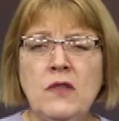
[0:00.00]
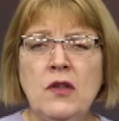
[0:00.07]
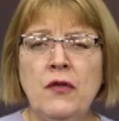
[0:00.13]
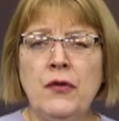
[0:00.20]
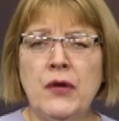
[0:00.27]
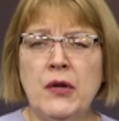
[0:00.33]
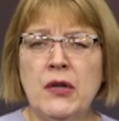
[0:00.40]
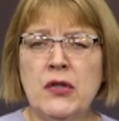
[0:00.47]

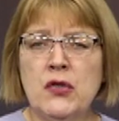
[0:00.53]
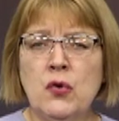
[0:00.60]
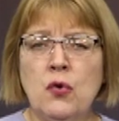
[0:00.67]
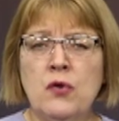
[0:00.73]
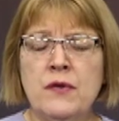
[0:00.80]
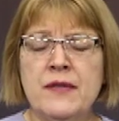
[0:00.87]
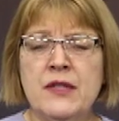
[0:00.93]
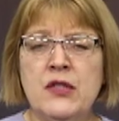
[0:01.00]
there are
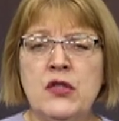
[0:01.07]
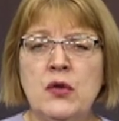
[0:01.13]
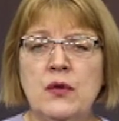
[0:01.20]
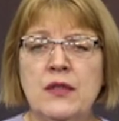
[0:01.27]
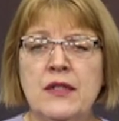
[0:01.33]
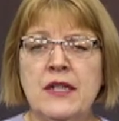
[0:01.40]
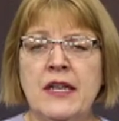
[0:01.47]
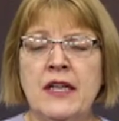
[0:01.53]
tours that you
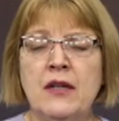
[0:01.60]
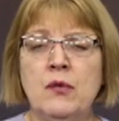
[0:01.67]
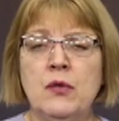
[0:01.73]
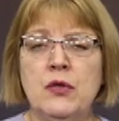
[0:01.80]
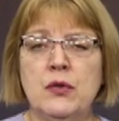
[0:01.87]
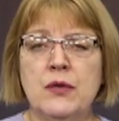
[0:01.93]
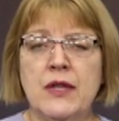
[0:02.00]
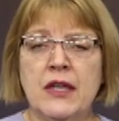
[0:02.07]
can take,
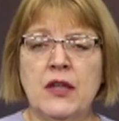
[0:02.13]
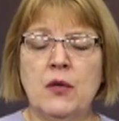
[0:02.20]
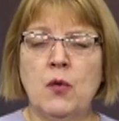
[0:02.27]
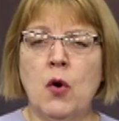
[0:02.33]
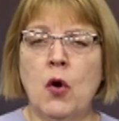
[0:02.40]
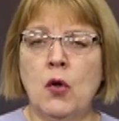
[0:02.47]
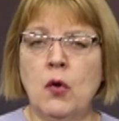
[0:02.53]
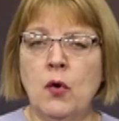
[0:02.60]
which will take you
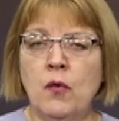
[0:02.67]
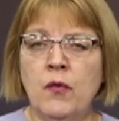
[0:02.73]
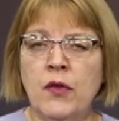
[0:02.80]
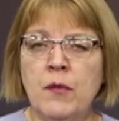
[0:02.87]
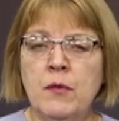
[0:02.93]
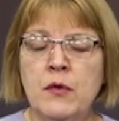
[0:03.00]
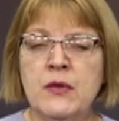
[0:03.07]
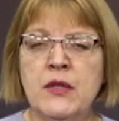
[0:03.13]
all over
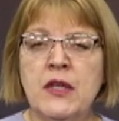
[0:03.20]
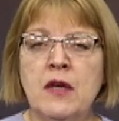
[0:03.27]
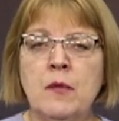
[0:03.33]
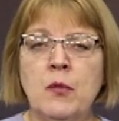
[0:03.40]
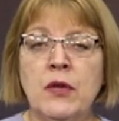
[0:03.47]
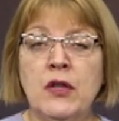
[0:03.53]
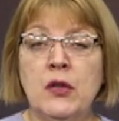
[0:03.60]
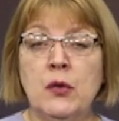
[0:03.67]
the museum.
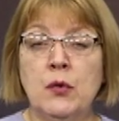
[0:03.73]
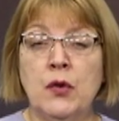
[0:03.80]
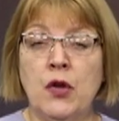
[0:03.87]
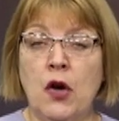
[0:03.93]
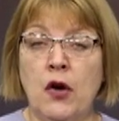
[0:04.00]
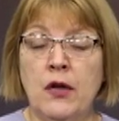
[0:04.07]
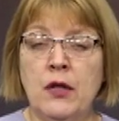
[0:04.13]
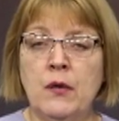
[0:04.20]
We include an
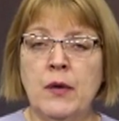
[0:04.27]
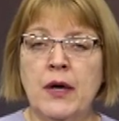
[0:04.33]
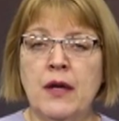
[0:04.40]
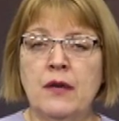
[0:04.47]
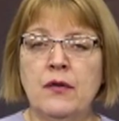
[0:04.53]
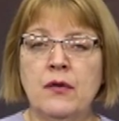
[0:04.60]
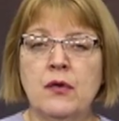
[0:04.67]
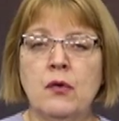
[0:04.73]
audio guide
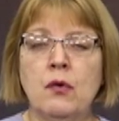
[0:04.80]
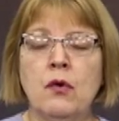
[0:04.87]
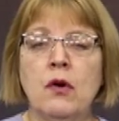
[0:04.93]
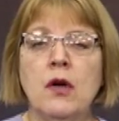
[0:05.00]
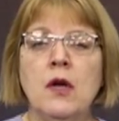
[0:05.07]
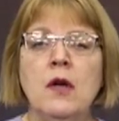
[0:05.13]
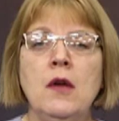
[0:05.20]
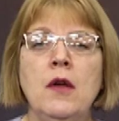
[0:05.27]
in the tour,
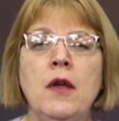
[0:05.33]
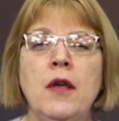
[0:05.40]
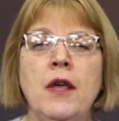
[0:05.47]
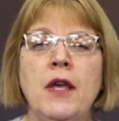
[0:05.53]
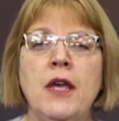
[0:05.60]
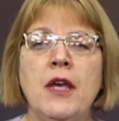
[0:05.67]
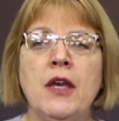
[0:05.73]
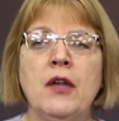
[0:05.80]

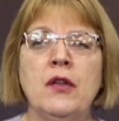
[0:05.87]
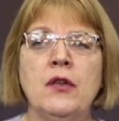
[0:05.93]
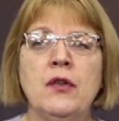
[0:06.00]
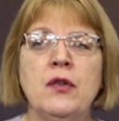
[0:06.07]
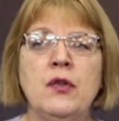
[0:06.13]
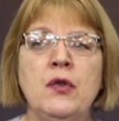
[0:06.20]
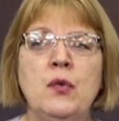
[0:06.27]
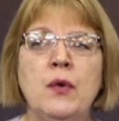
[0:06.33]
and
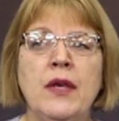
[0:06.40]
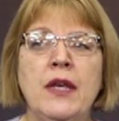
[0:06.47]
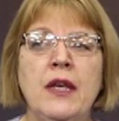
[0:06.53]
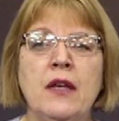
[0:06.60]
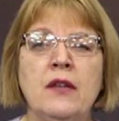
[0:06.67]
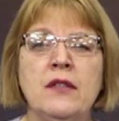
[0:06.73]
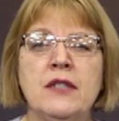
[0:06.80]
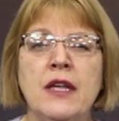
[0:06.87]
you
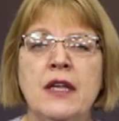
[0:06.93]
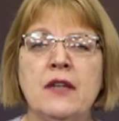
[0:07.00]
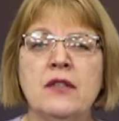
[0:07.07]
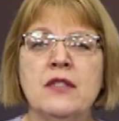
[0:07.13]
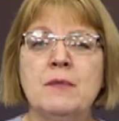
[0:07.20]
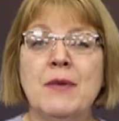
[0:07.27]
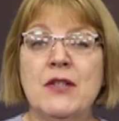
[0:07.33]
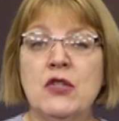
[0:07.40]
can take
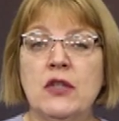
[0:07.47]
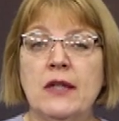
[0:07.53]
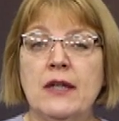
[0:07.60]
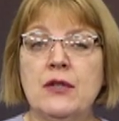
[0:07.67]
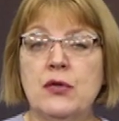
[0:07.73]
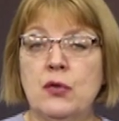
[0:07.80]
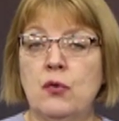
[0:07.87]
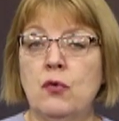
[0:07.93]

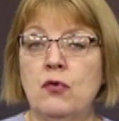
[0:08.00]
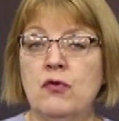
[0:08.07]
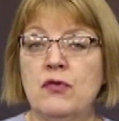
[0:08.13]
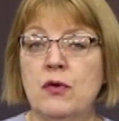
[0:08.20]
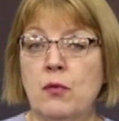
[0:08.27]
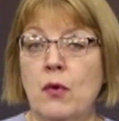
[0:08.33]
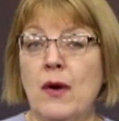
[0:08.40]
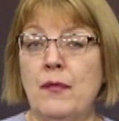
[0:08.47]
specialized tours
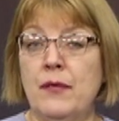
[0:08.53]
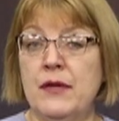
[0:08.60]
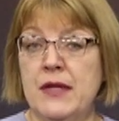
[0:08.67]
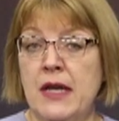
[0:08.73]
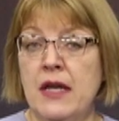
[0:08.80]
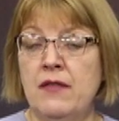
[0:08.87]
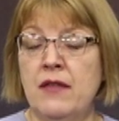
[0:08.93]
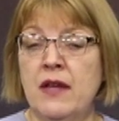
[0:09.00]
throughout the
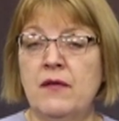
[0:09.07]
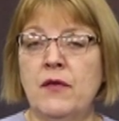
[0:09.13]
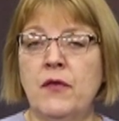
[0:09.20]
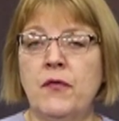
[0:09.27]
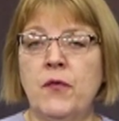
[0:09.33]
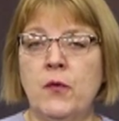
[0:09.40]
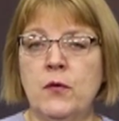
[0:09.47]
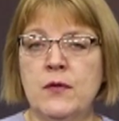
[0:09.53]
day. They have a
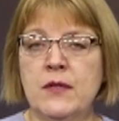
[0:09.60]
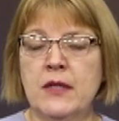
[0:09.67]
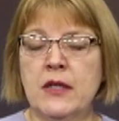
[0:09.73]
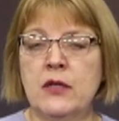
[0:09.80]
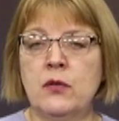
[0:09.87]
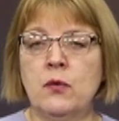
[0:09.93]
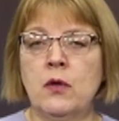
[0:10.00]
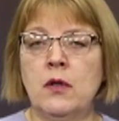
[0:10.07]
full
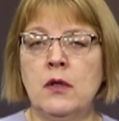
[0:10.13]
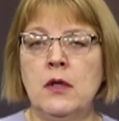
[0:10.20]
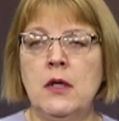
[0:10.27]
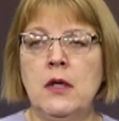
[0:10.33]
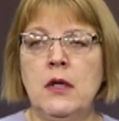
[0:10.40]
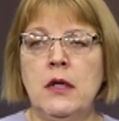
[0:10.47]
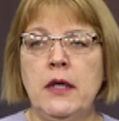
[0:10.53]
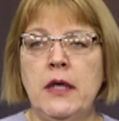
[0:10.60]
schedule
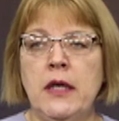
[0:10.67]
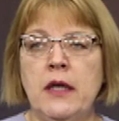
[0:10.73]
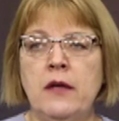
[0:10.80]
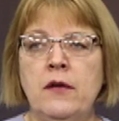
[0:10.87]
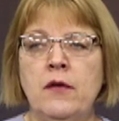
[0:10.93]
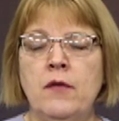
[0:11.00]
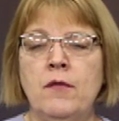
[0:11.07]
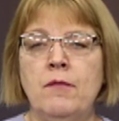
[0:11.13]

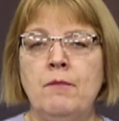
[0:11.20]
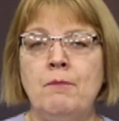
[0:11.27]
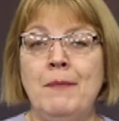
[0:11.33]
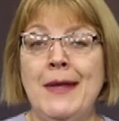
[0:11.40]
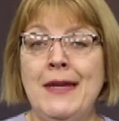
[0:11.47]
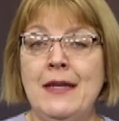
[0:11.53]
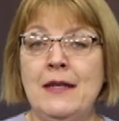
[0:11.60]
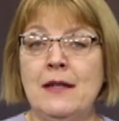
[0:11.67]
in
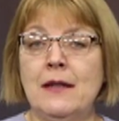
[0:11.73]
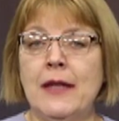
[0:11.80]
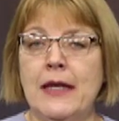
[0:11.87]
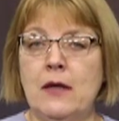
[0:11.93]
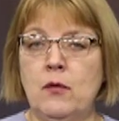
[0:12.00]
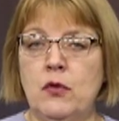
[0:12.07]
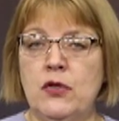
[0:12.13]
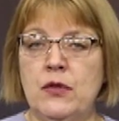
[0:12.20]
many
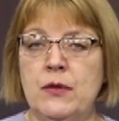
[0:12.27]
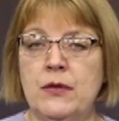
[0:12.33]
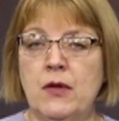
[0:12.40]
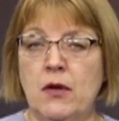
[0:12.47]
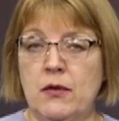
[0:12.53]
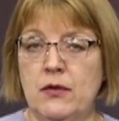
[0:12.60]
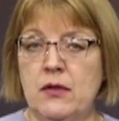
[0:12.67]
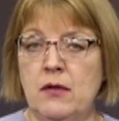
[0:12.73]
languages
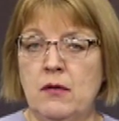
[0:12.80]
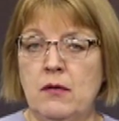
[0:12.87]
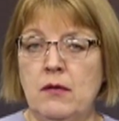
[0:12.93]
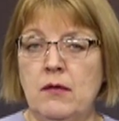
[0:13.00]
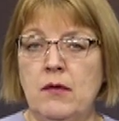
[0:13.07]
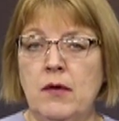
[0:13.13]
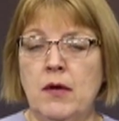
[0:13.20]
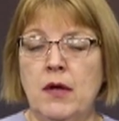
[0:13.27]
also,
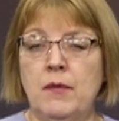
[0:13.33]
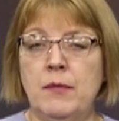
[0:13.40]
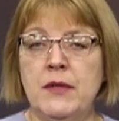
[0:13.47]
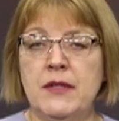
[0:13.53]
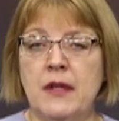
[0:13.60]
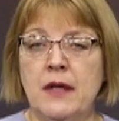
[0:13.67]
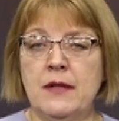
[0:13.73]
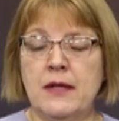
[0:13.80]
uh,
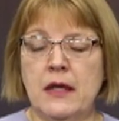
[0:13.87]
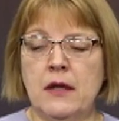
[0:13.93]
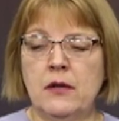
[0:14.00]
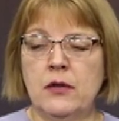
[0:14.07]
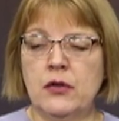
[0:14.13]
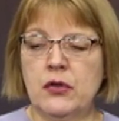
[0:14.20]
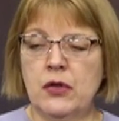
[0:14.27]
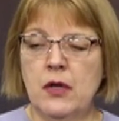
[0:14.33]
besides
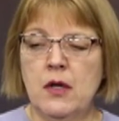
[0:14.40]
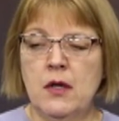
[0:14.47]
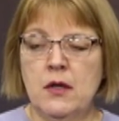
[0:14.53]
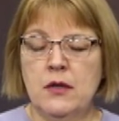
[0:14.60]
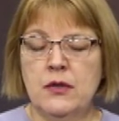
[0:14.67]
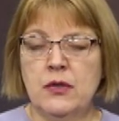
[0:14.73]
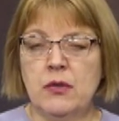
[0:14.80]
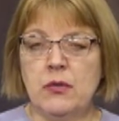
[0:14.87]
English,
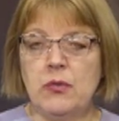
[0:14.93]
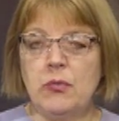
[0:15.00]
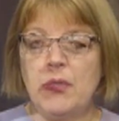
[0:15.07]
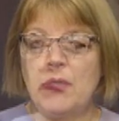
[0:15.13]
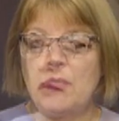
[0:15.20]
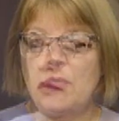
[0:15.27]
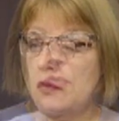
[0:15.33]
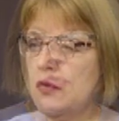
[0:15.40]
so you
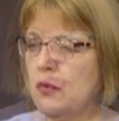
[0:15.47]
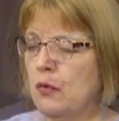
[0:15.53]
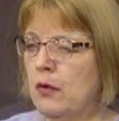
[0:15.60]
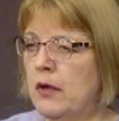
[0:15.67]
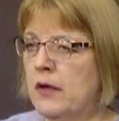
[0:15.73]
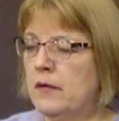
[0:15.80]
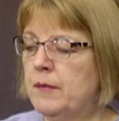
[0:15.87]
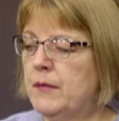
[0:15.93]
can
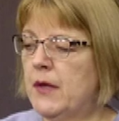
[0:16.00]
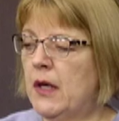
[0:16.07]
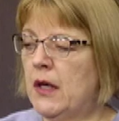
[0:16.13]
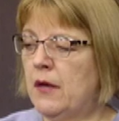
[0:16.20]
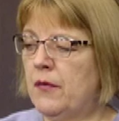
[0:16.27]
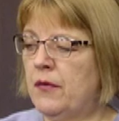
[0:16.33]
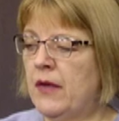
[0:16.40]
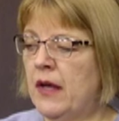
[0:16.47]
enjoy
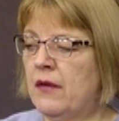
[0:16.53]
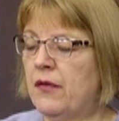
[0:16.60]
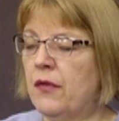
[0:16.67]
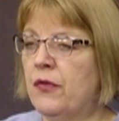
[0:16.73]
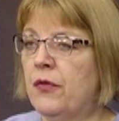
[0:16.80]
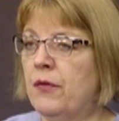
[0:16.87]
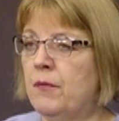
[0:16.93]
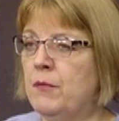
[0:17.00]
uh, that
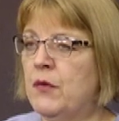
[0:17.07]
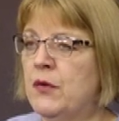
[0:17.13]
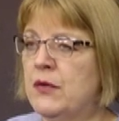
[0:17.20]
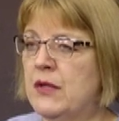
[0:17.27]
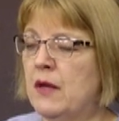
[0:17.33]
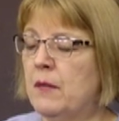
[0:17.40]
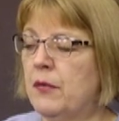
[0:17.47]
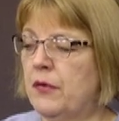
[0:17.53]
th
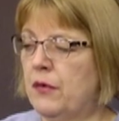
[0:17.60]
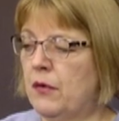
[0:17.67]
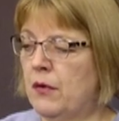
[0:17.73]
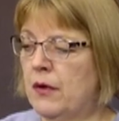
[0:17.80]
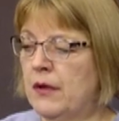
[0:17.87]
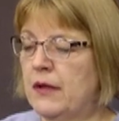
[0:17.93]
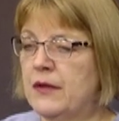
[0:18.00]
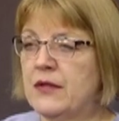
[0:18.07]
museum
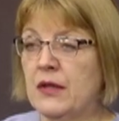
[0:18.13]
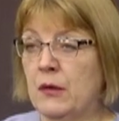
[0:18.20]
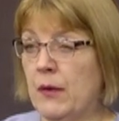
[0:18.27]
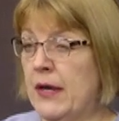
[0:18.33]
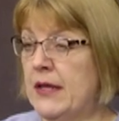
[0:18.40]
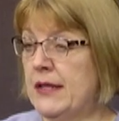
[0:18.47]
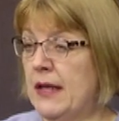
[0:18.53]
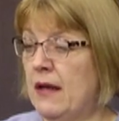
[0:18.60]
thoroughly. It's a
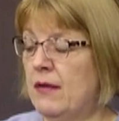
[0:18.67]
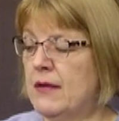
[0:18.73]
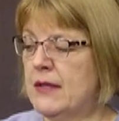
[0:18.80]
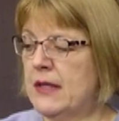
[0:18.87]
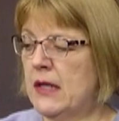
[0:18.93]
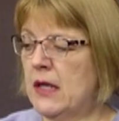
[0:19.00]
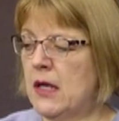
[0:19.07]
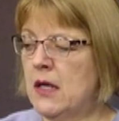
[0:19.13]
great day in the
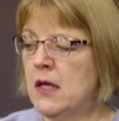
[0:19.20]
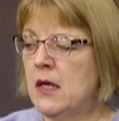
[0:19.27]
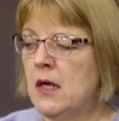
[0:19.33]
city.